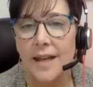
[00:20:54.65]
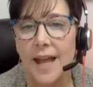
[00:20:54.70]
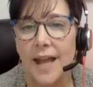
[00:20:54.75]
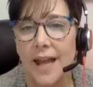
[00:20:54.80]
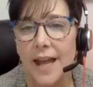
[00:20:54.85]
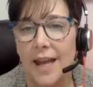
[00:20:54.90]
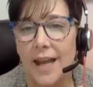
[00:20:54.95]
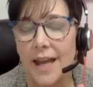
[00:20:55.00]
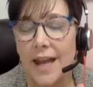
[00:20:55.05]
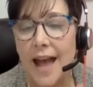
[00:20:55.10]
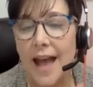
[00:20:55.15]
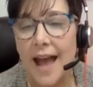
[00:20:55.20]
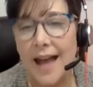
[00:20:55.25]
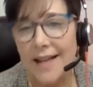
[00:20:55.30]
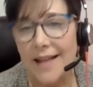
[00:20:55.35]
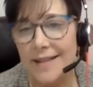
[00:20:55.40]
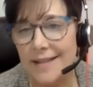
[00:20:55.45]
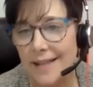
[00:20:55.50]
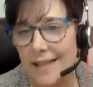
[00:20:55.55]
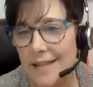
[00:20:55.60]
A,
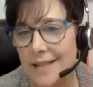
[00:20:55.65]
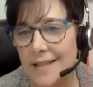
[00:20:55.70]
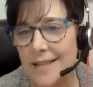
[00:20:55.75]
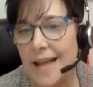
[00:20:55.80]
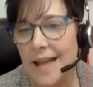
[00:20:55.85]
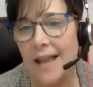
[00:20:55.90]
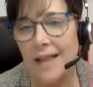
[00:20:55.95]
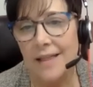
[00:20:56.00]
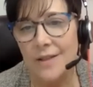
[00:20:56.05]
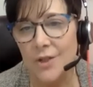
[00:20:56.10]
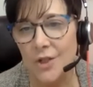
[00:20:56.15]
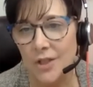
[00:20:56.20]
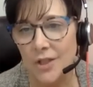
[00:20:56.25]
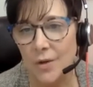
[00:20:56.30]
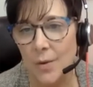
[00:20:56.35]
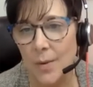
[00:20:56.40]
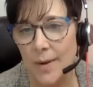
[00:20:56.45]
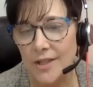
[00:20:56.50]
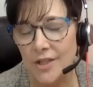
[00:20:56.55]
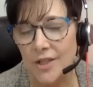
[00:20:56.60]
ask intelligent
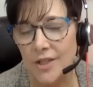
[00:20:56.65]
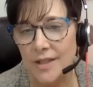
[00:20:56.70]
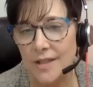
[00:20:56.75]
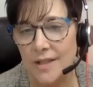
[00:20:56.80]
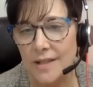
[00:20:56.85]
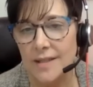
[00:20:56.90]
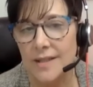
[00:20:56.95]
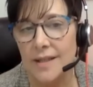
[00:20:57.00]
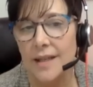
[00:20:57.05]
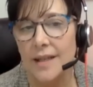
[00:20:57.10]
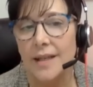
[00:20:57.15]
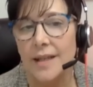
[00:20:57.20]
questions,